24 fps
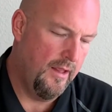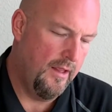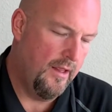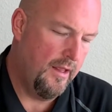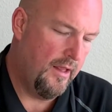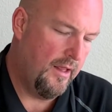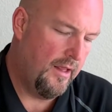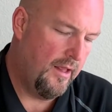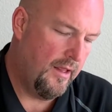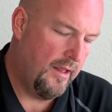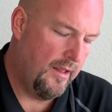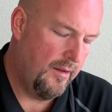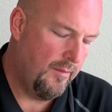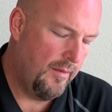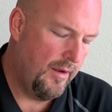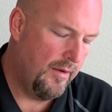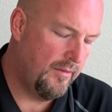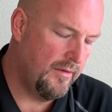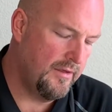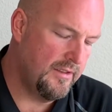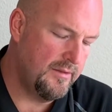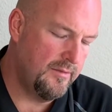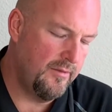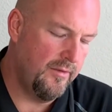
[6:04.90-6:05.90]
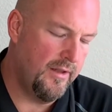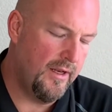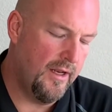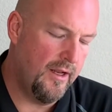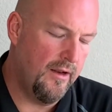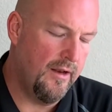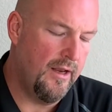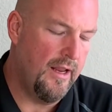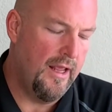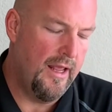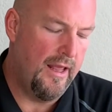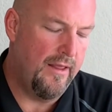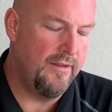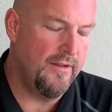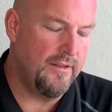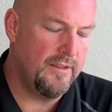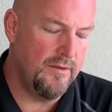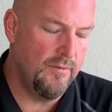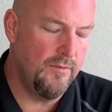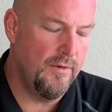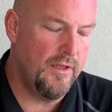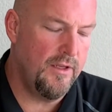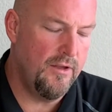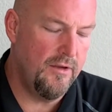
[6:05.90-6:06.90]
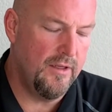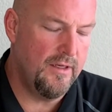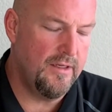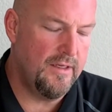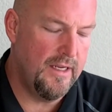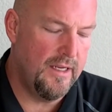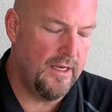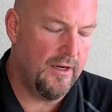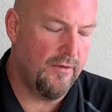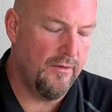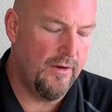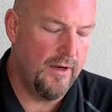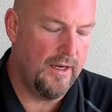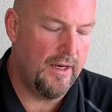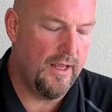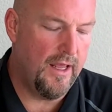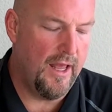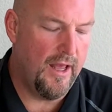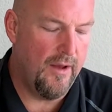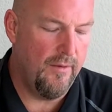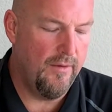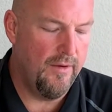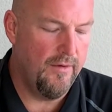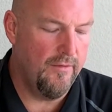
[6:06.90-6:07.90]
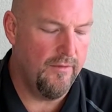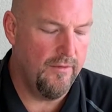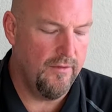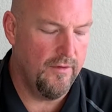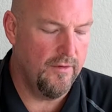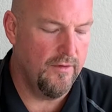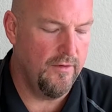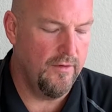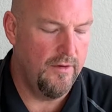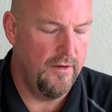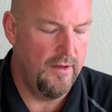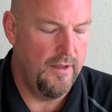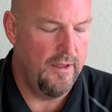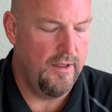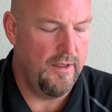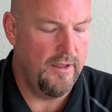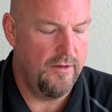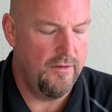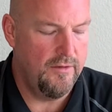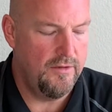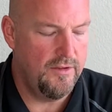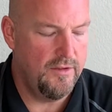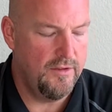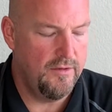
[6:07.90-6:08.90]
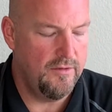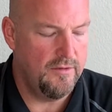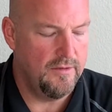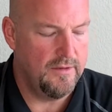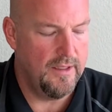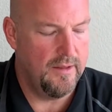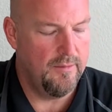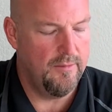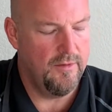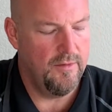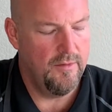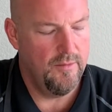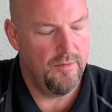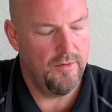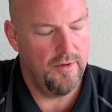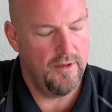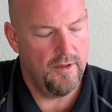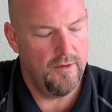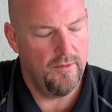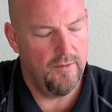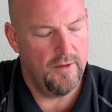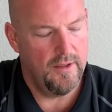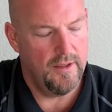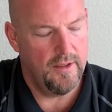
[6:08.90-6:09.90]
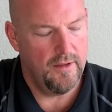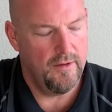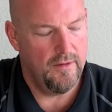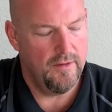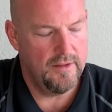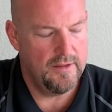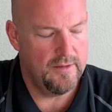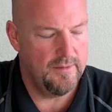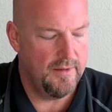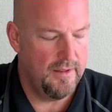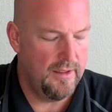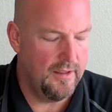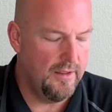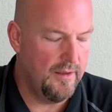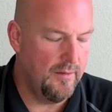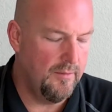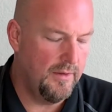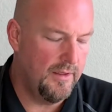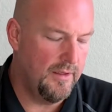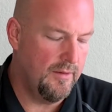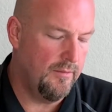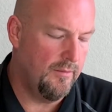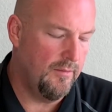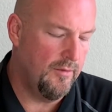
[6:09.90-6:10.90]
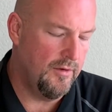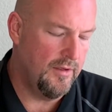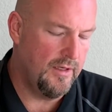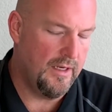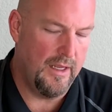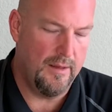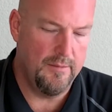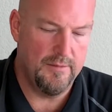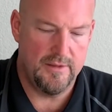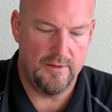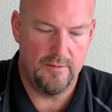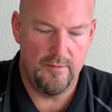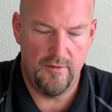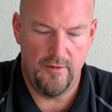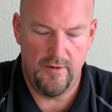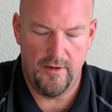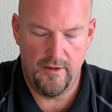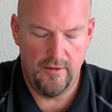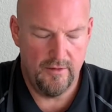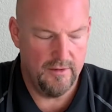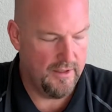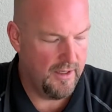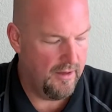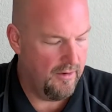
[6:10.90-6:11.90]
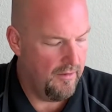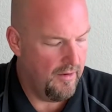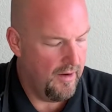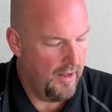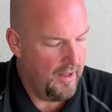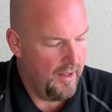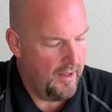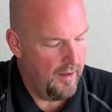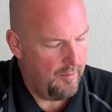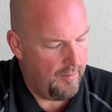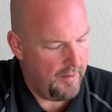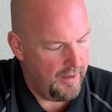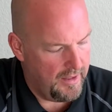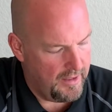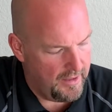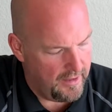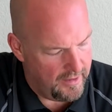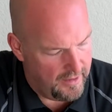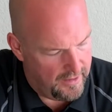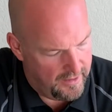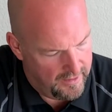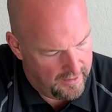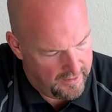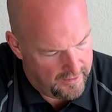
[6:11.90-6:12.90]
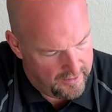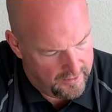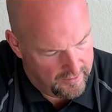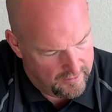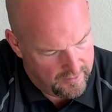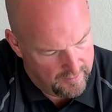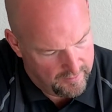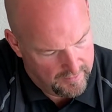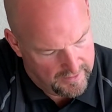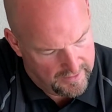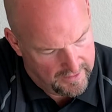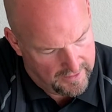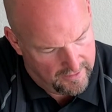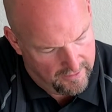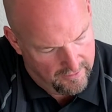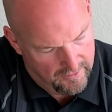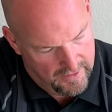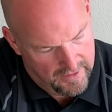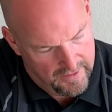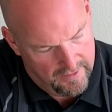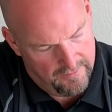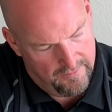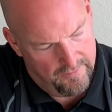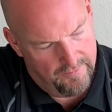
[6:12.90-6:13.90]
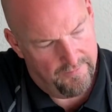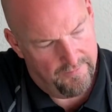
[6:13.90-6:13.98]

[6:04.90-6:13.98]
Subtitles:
You might want to smooth it out. And this is the one you can decorate it however you choose. I'm going pretty quick. You can spend a little bit more time smoothing yours out. But you can be like, okay,